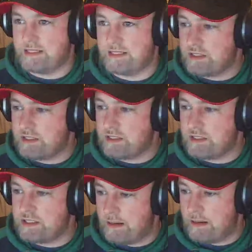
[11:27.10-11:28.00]
on that,
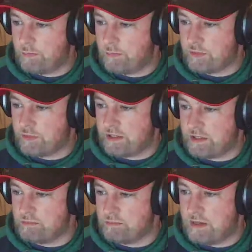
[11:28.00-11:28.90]
but that's a good
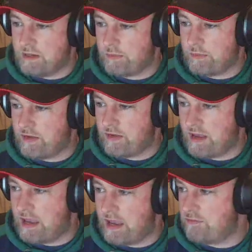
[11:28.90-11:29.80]
map of
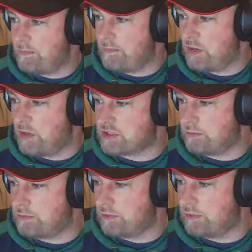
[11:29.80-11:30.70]
every possible
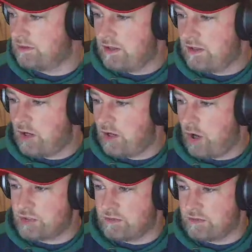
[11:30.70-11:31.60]

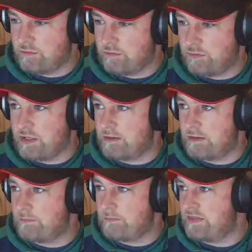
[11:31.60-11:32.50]
option for you
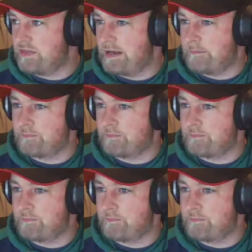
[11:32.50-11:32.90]
there.